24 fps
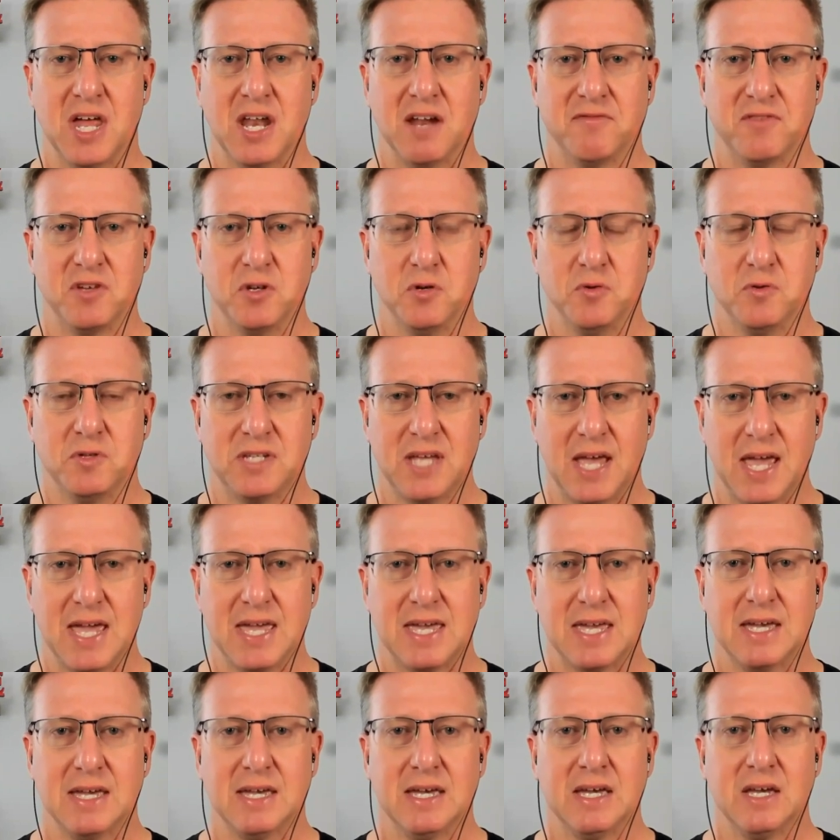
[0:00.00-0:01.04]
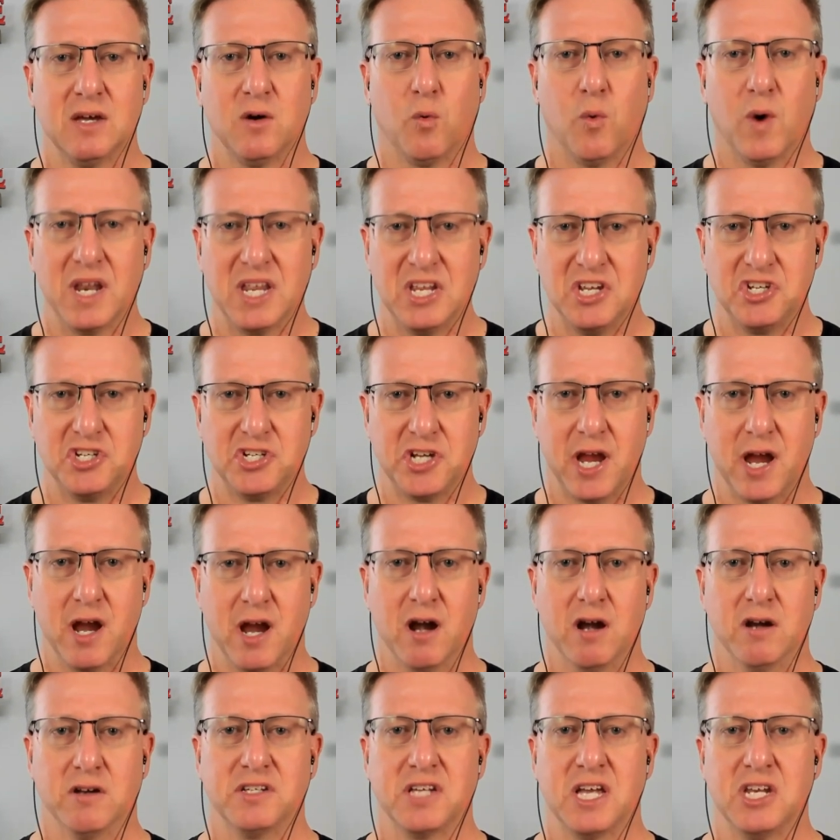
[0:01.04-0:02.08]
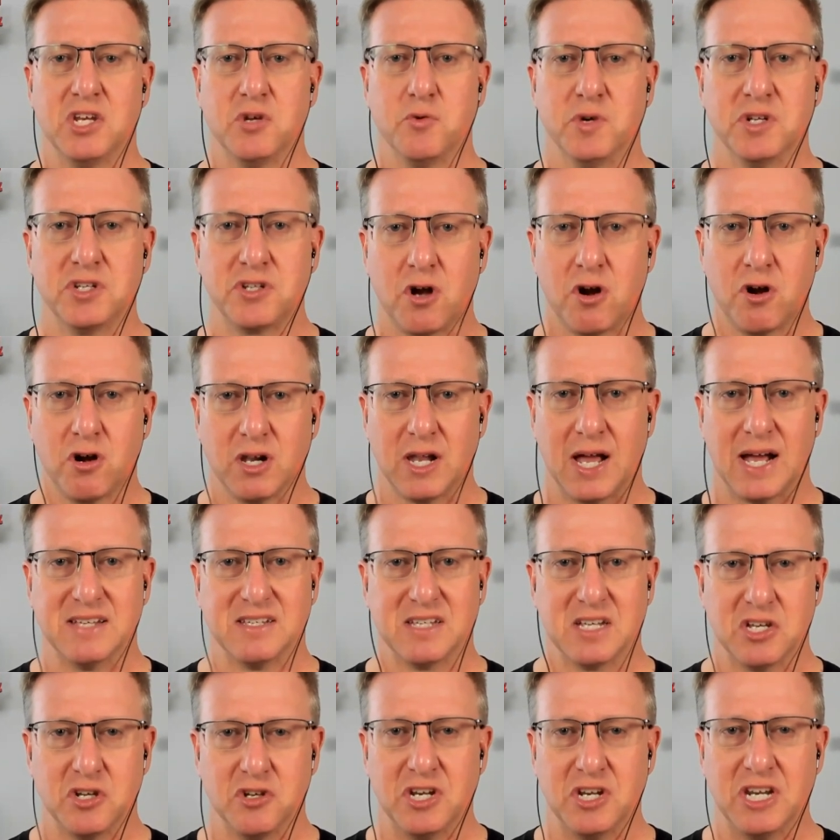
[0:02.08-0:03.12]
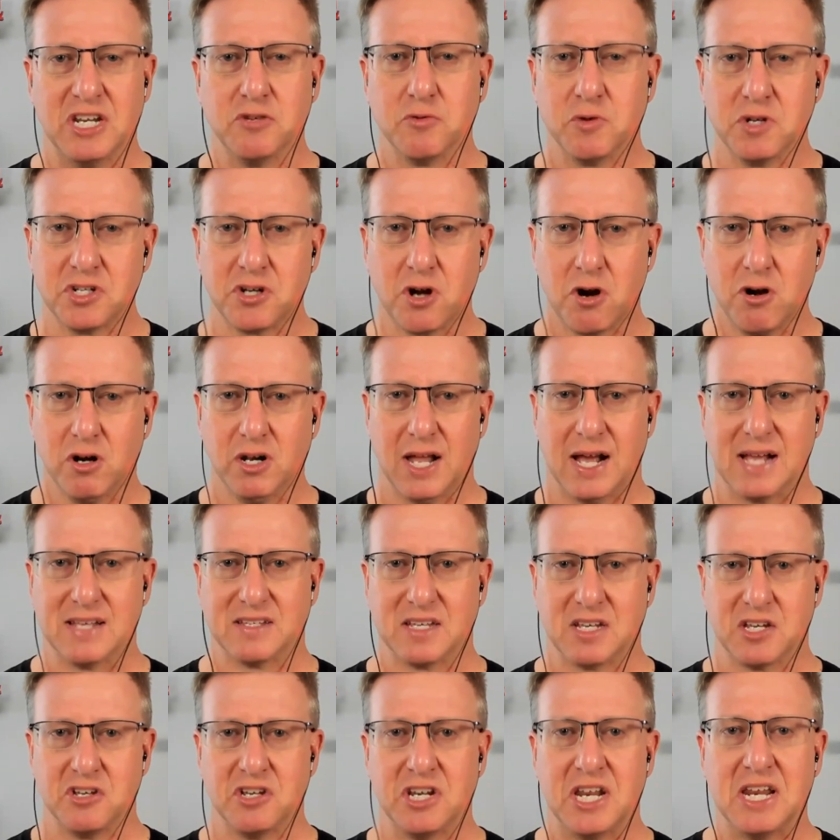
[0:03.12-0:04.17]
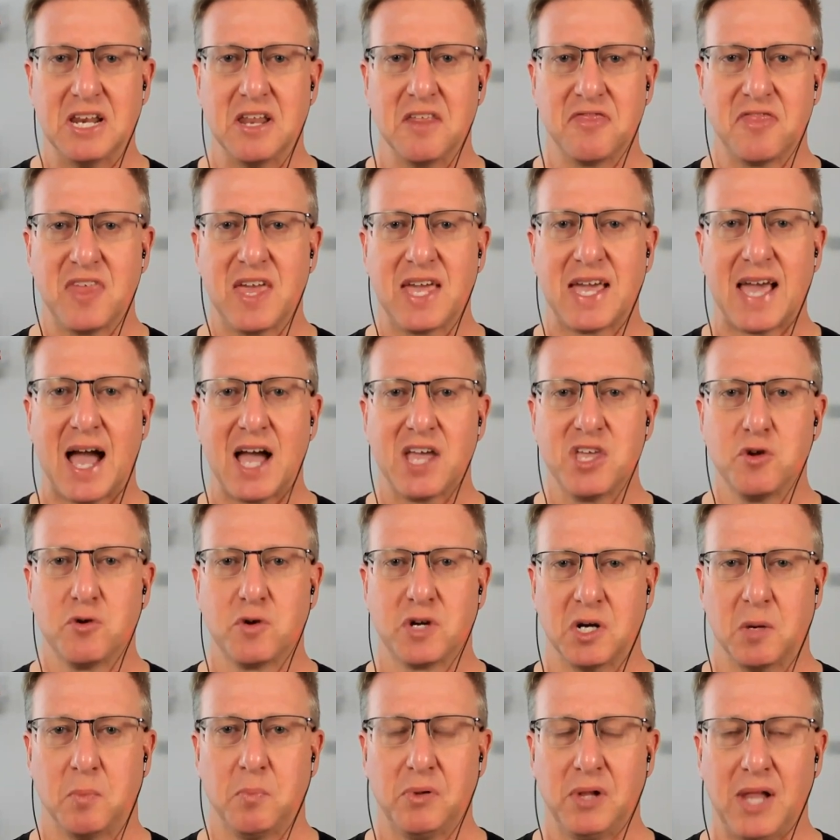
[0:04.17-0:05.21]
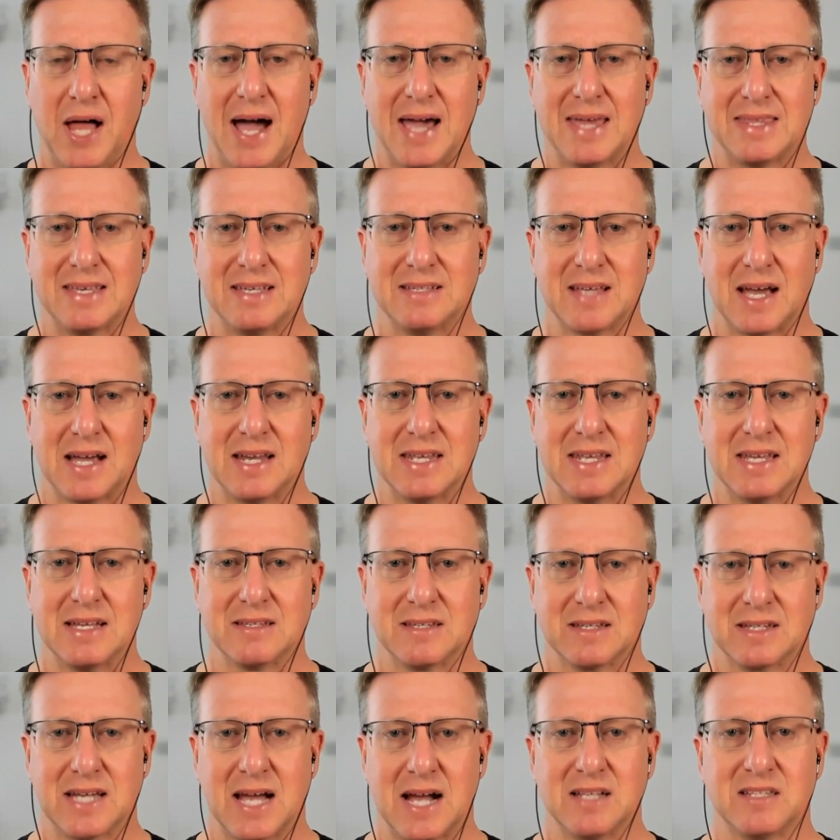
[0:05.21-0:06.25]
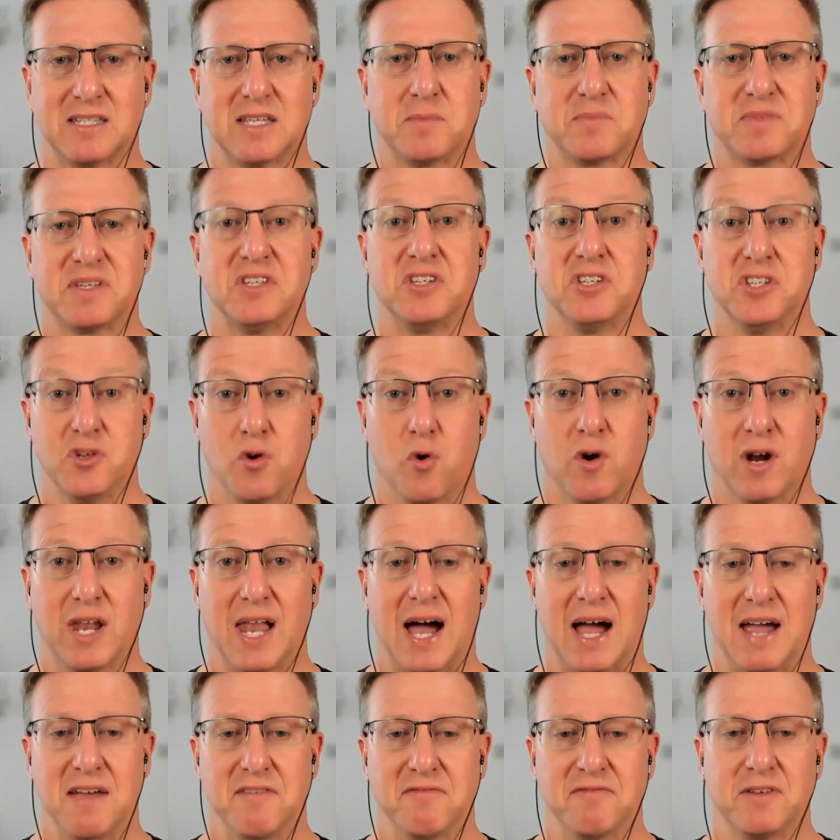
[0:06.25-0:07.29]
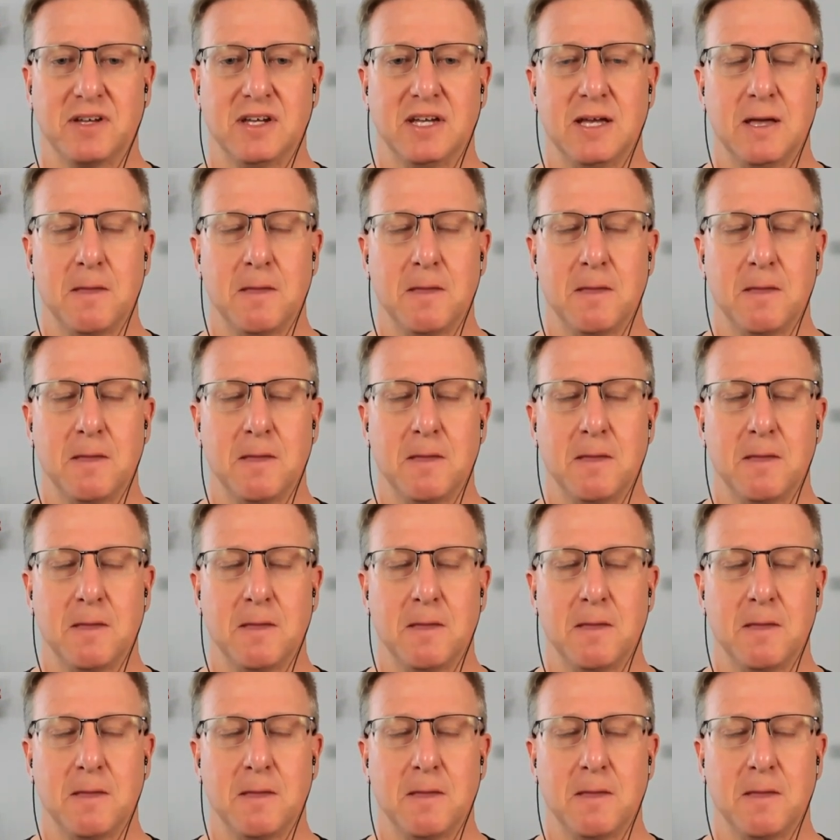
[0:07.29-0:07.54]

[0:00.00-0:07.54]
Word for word: that if you take what he shares and you internalize it. You need to internalize it. You need to think how you can apply these ideas and concepts into your life.